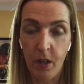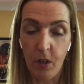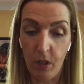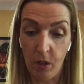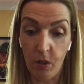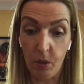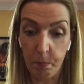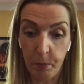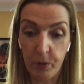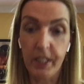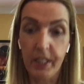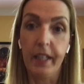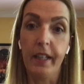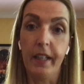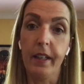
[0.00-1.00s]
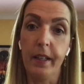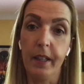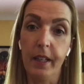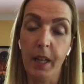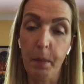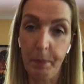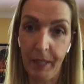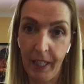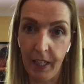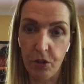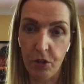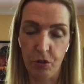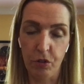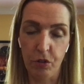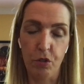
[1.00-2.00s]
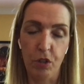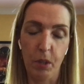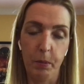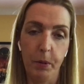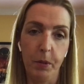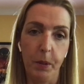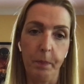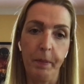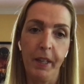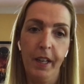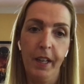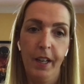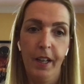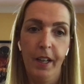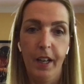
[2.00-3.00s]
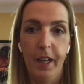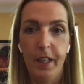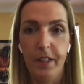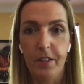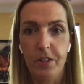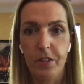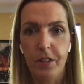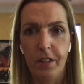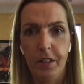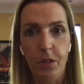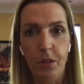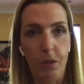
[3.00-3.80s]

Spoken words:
or put in an application to the tribunal. And,